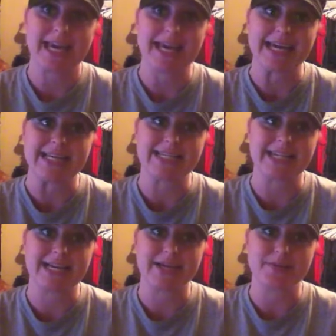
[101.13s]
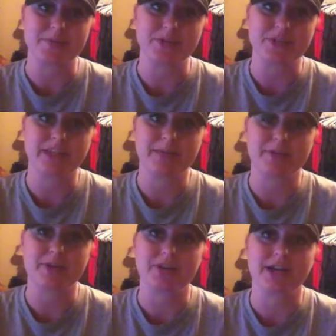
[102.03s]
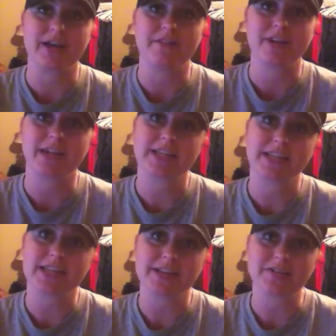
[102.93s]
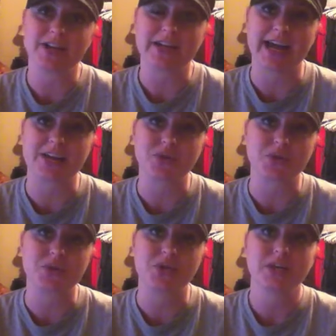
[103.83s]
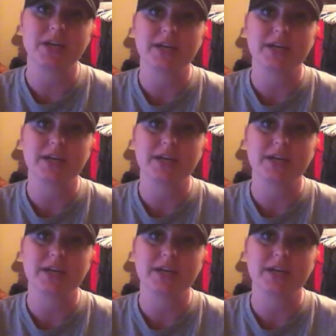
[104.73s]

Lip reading: and just keeping your diet very clean, very natural,